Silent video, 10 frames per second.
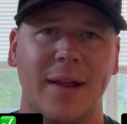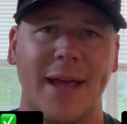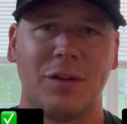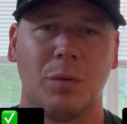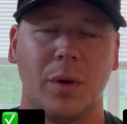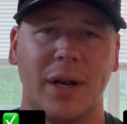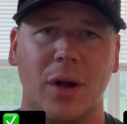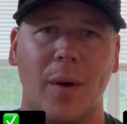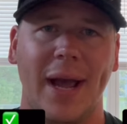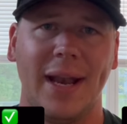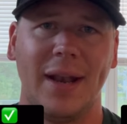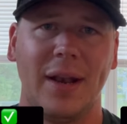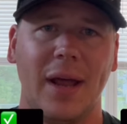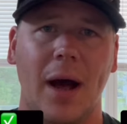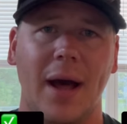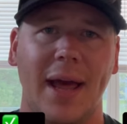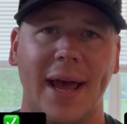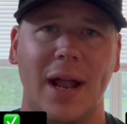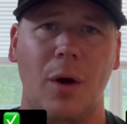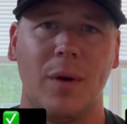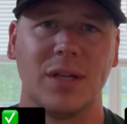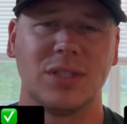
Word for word: and that's where we're going to go ahead and uh, head out with.